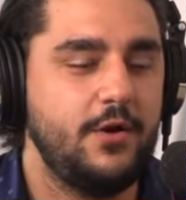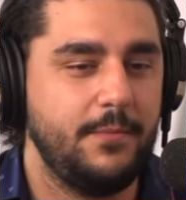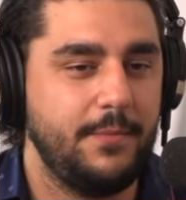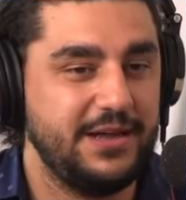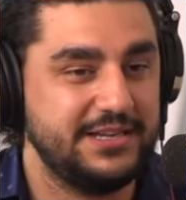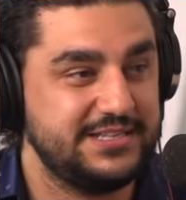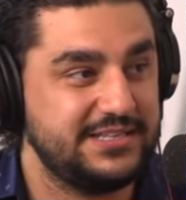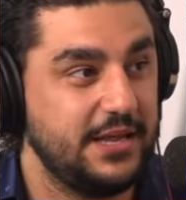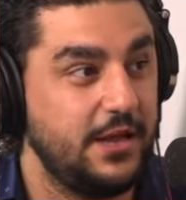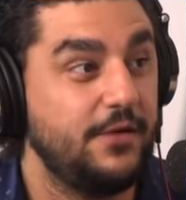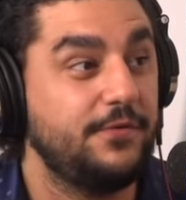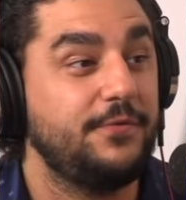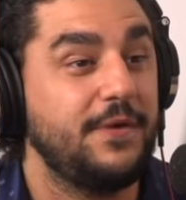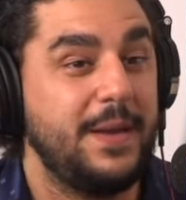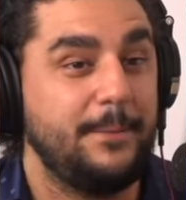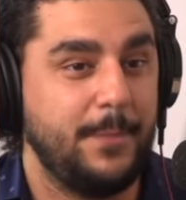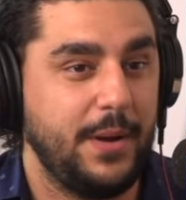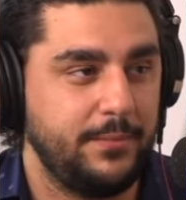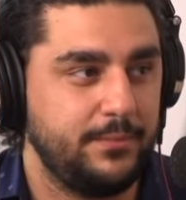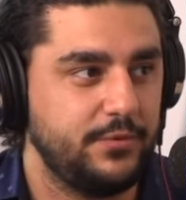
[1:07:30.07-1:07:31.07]
And
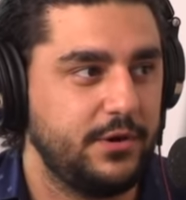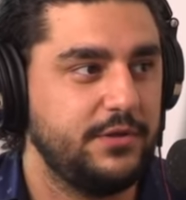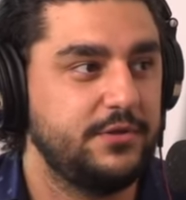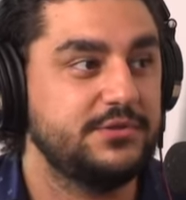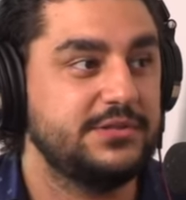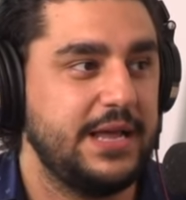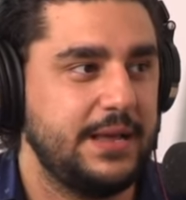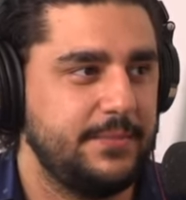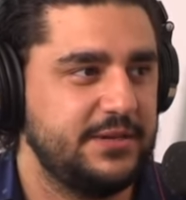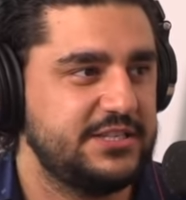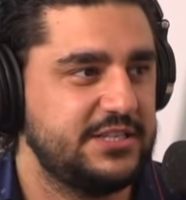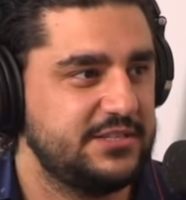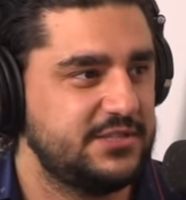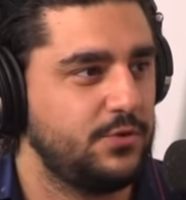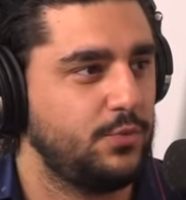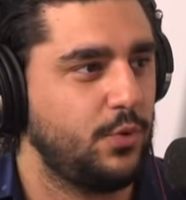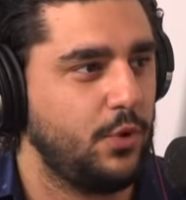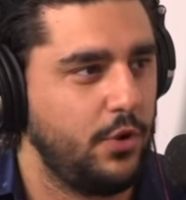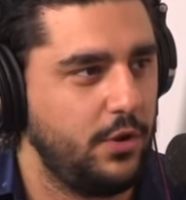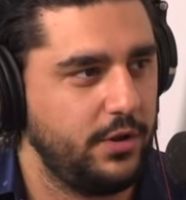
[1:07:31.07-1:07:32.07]
myself, my brothers, and my
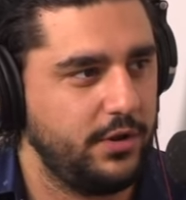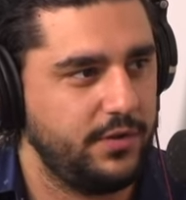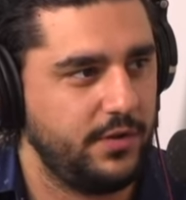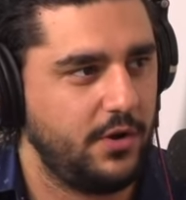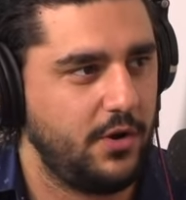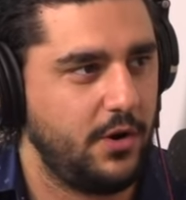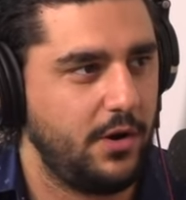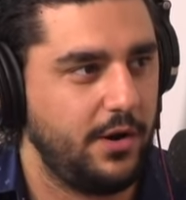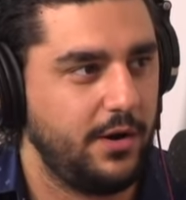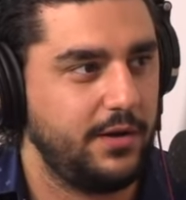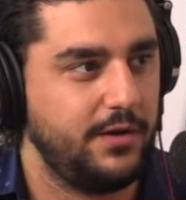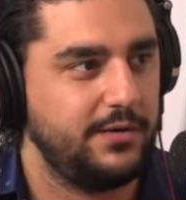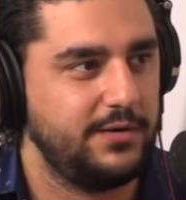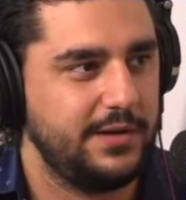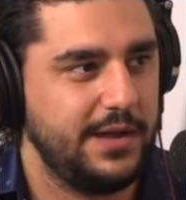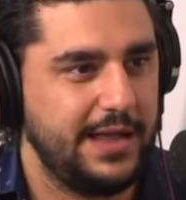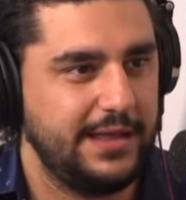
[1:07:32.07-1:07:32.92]
sister were all in the car